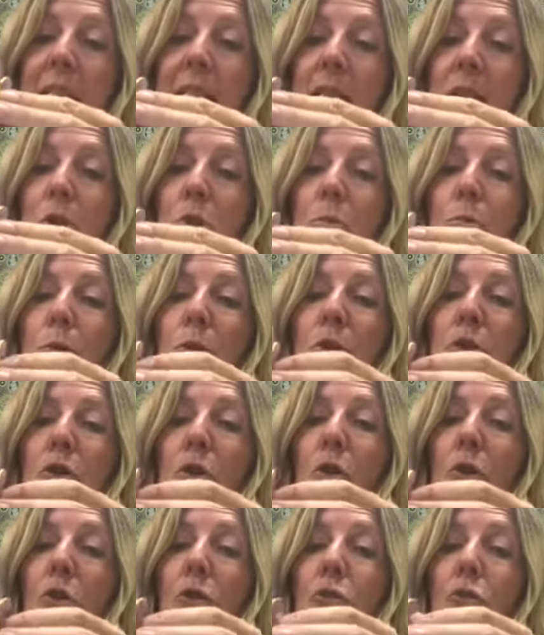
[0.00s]
and you will put
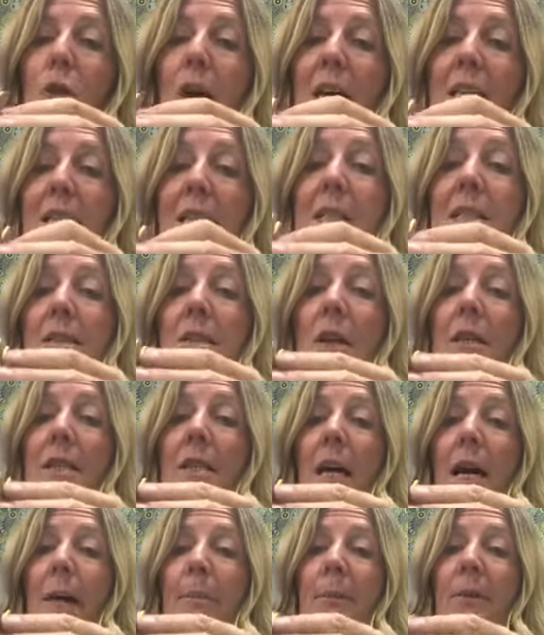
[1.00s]
your crosses on
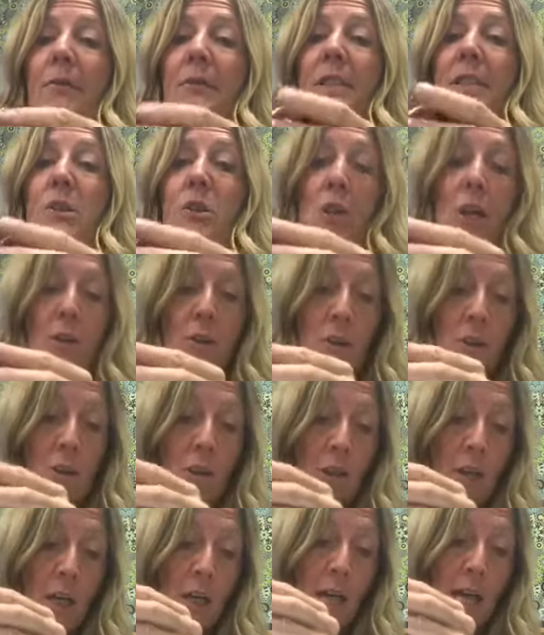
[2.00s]
top of each
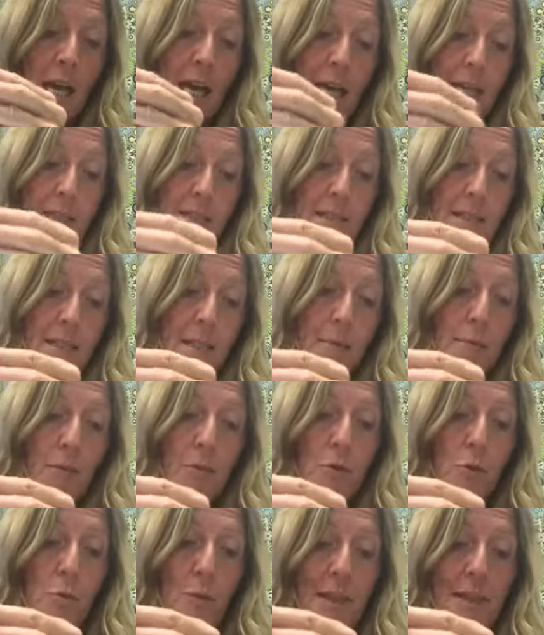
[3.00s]
other. And some of
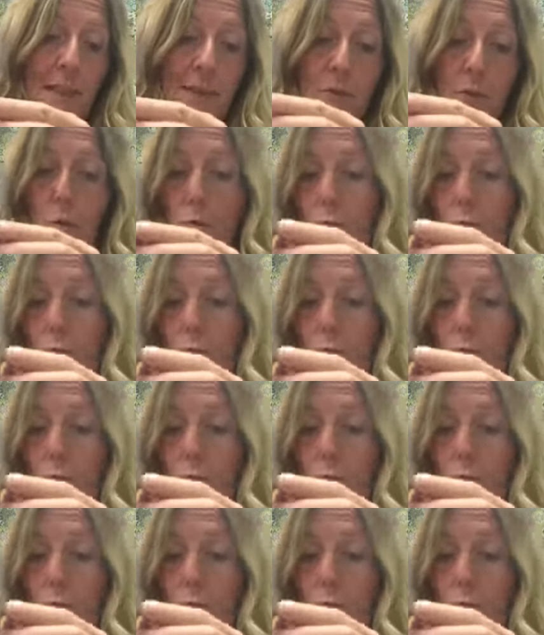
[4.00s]
you might have the